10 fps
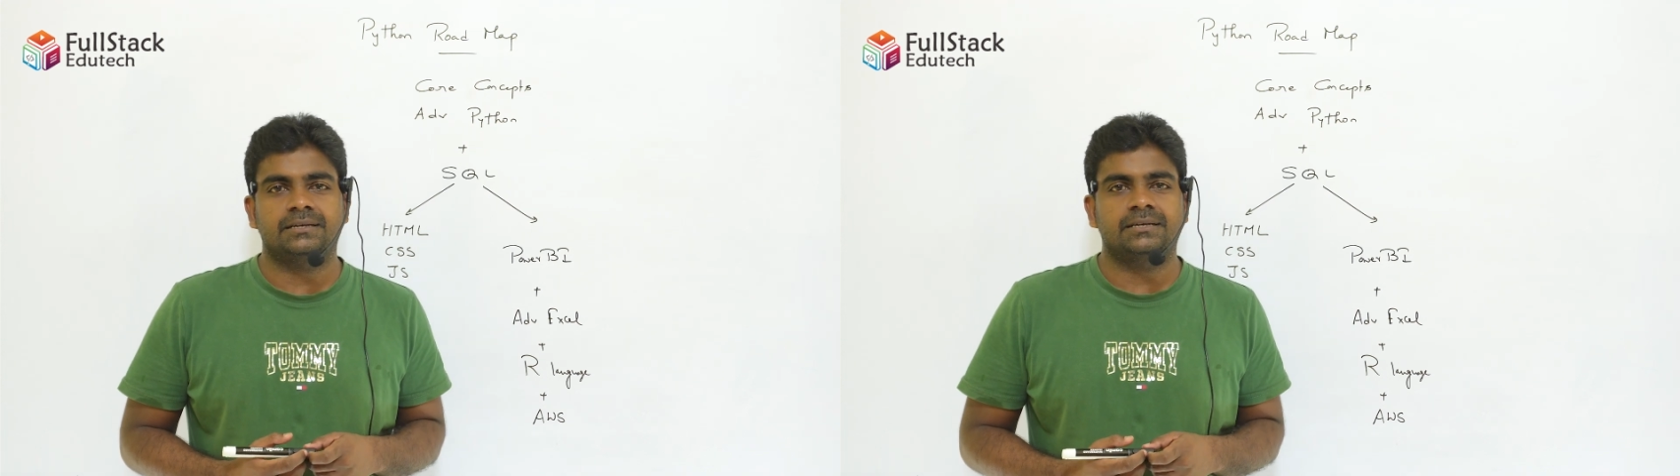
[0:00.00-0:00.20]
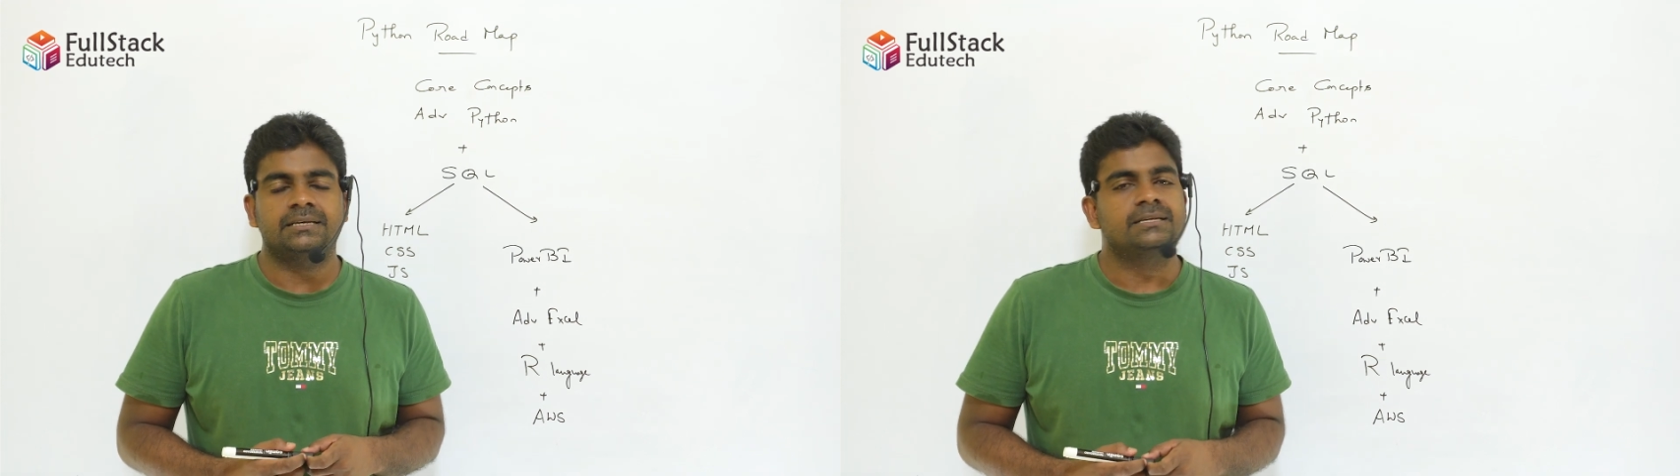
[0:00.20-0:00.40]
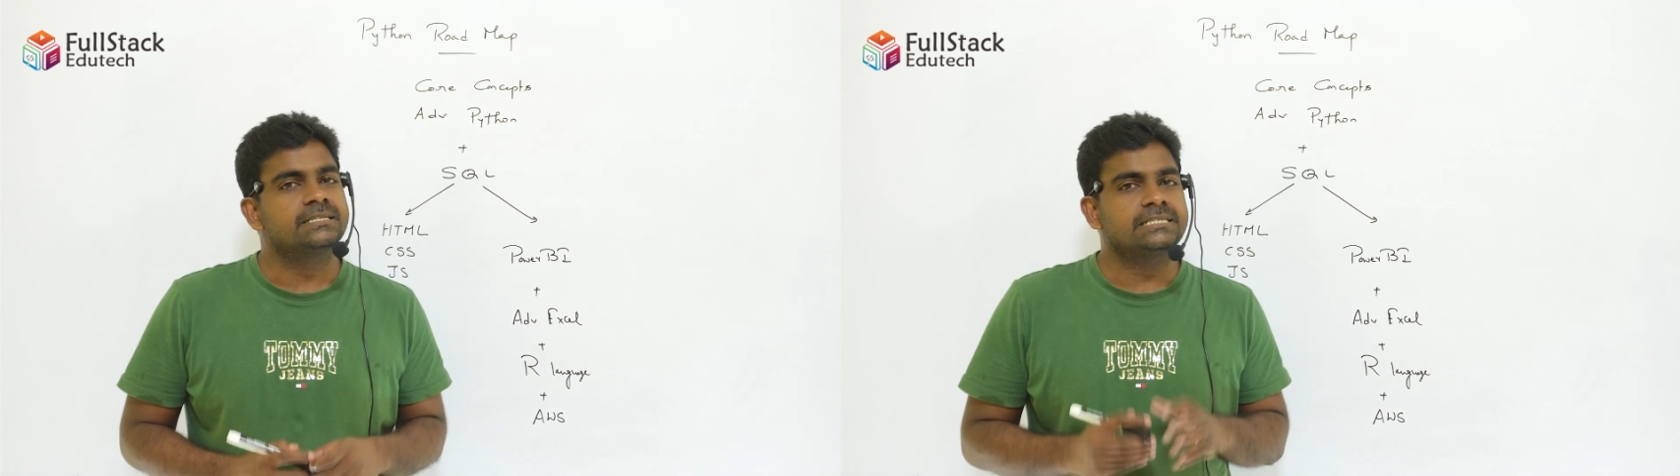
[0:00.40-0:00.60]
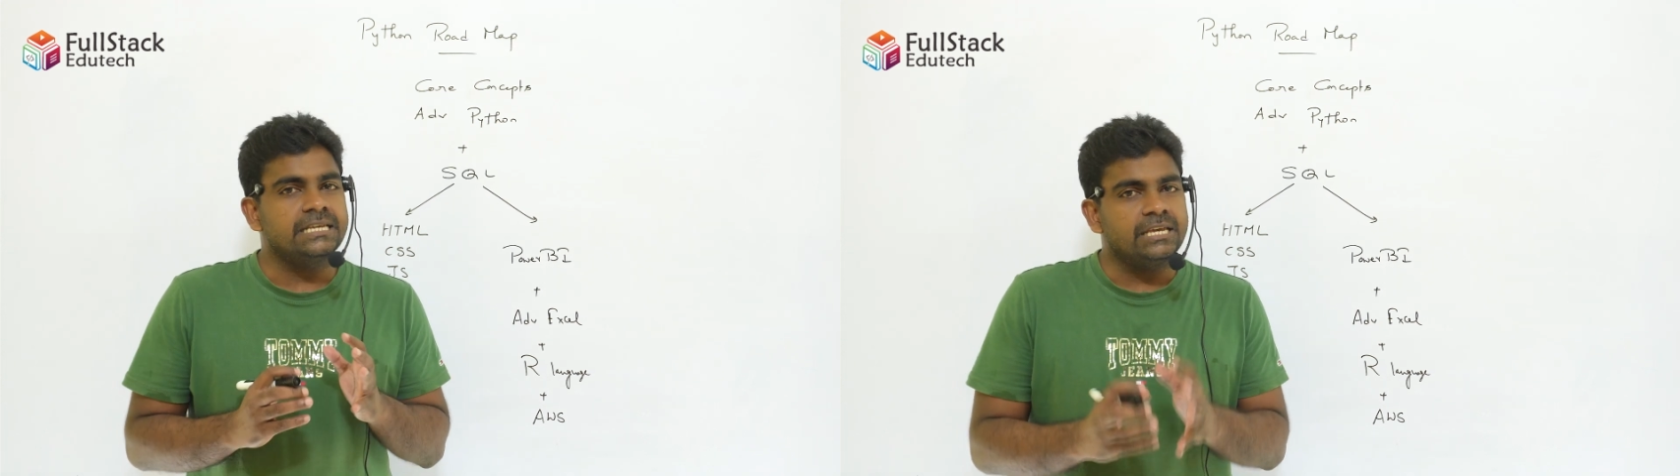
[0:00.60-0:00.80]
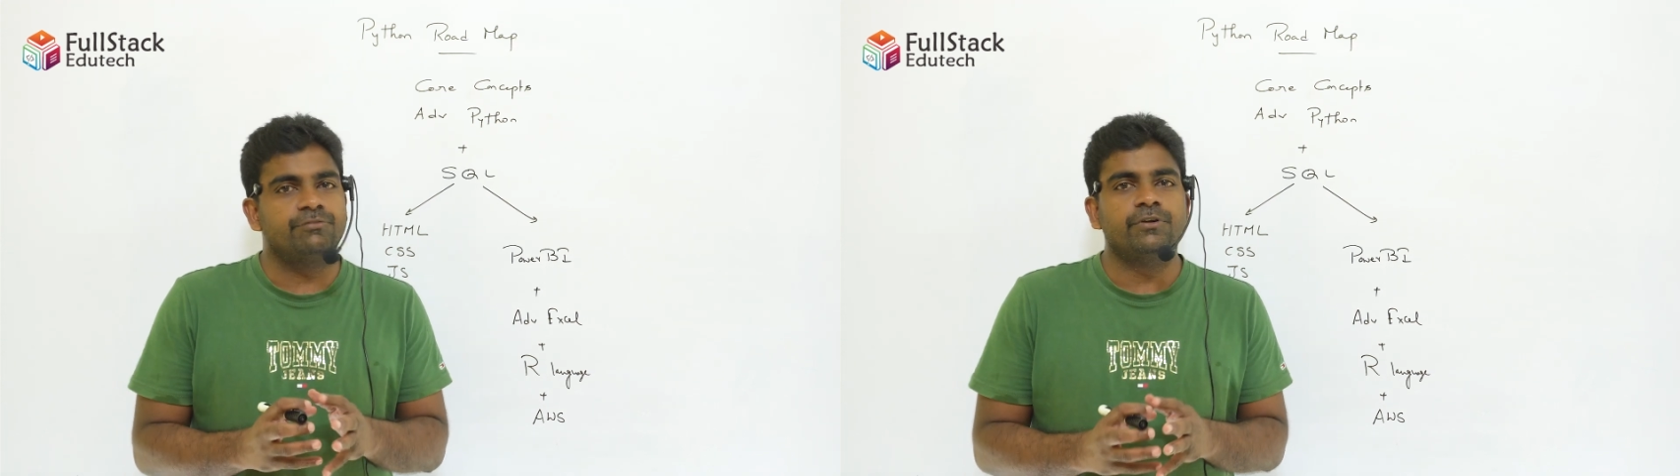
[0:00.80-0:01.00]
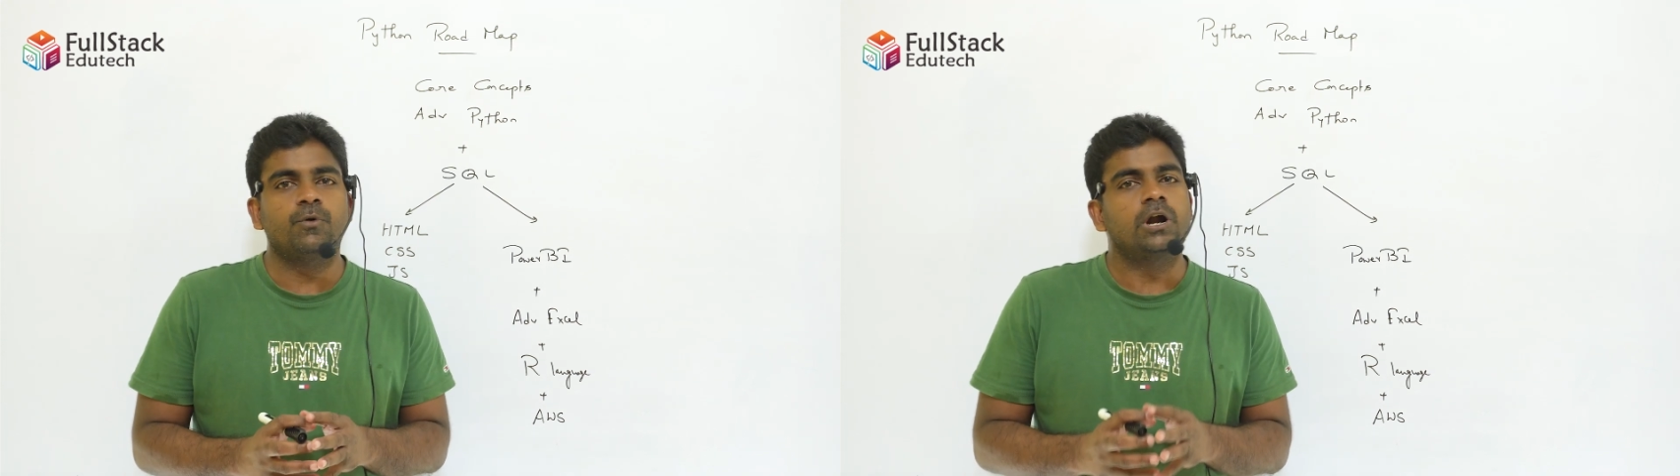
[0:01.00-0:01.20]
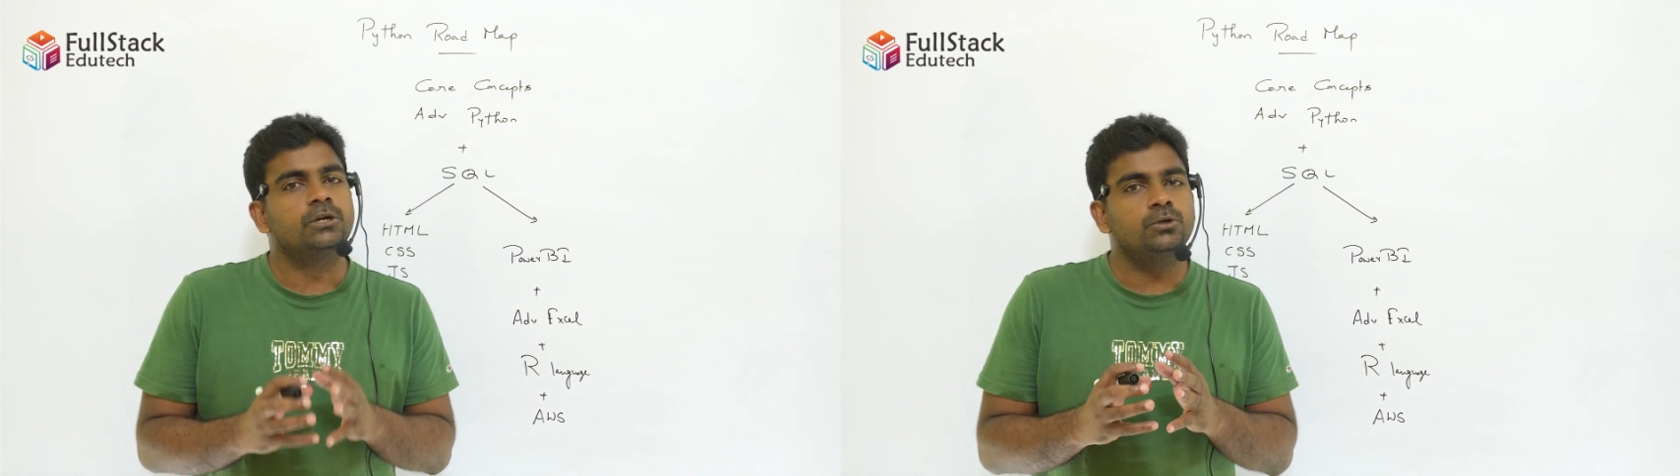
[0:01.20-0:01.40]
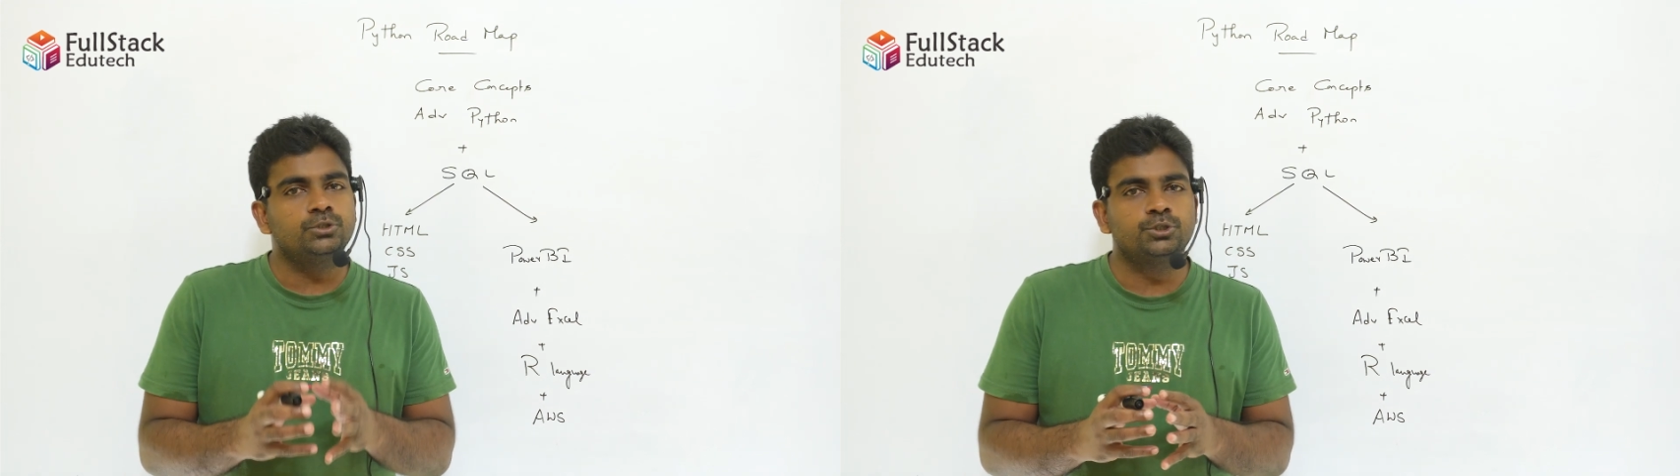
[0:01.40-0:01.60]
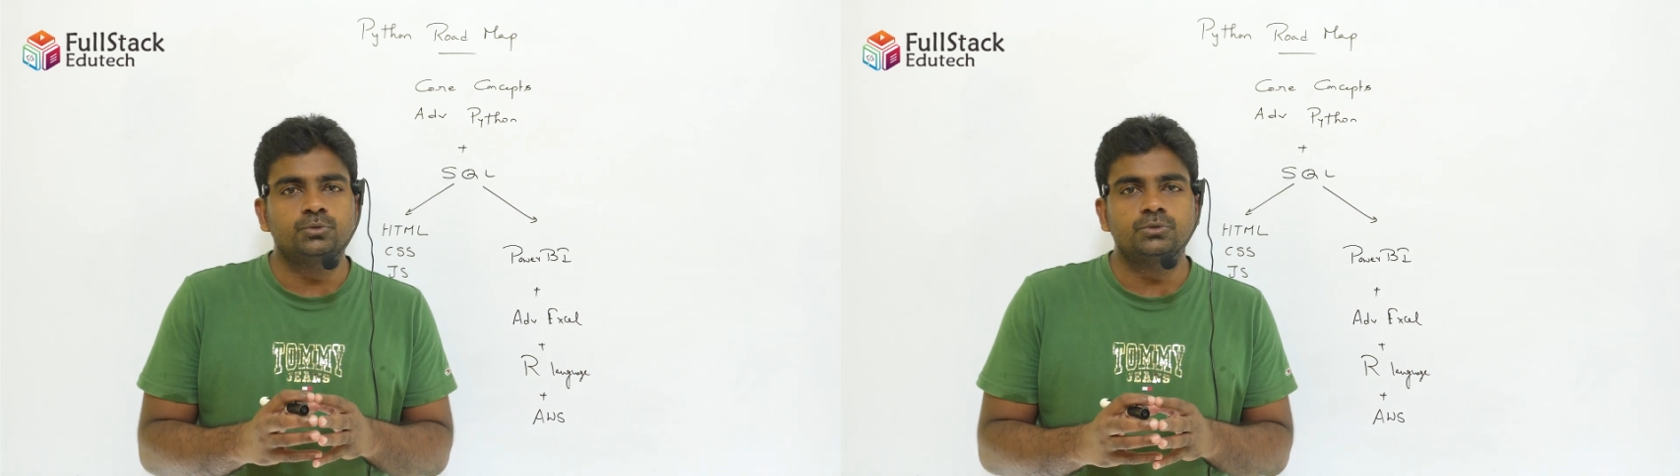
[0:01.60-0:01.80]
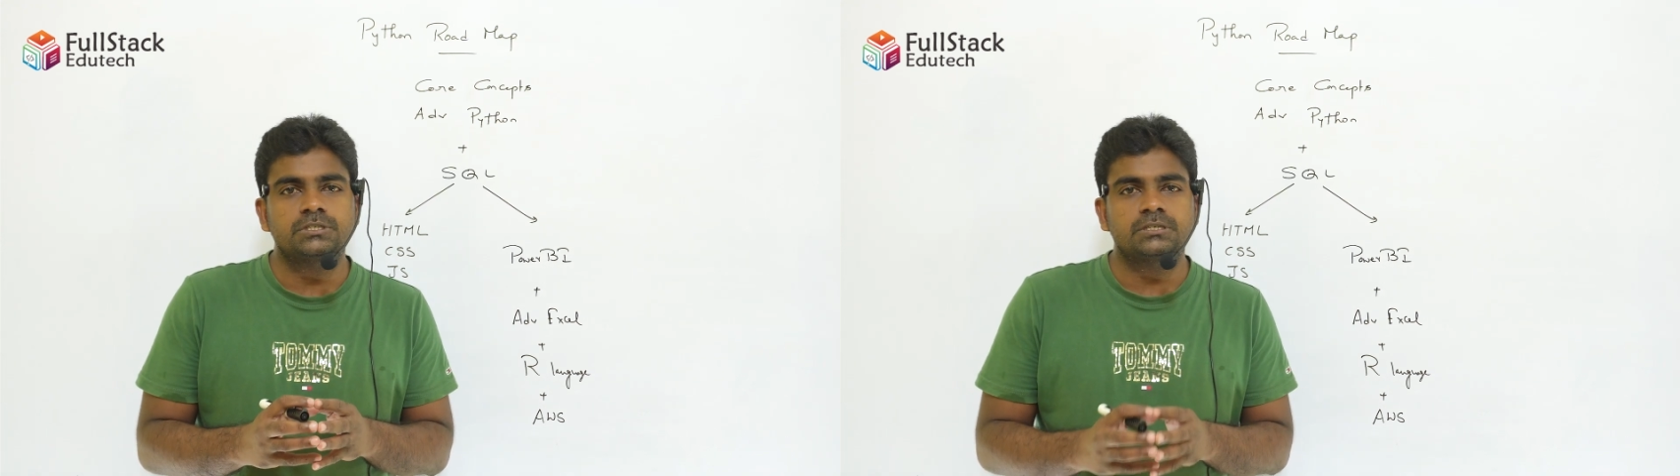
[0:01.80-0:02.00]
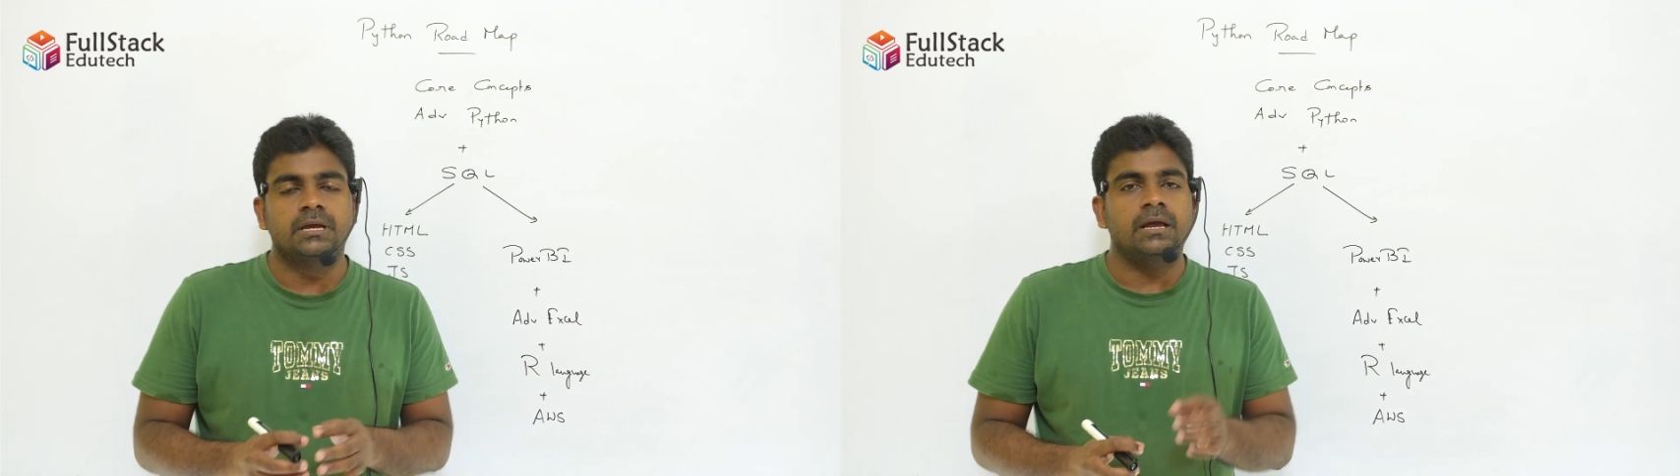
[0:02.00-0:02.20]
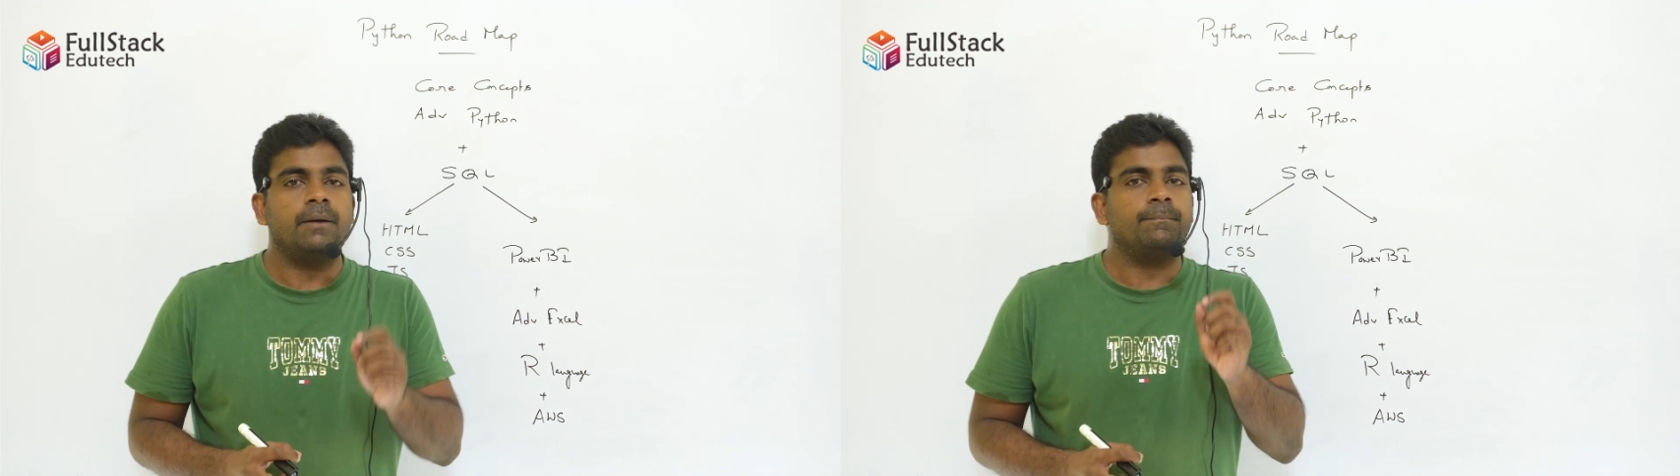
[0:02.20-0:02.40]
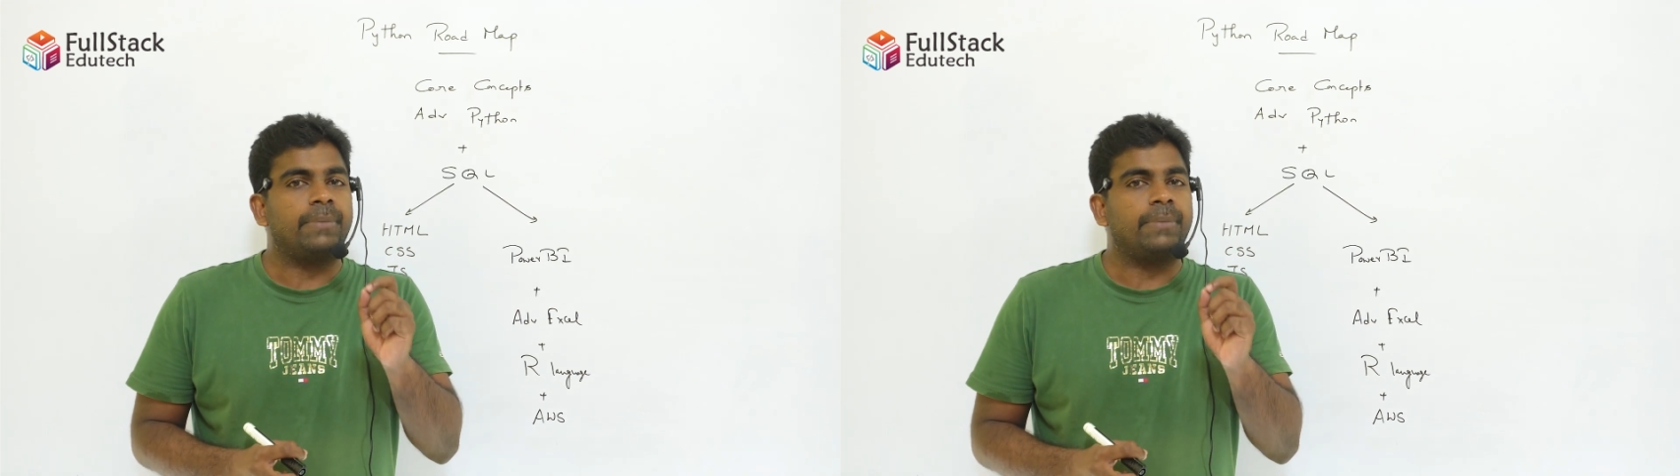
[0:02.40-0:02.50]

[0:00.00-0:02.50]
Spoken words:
See, if you want to choose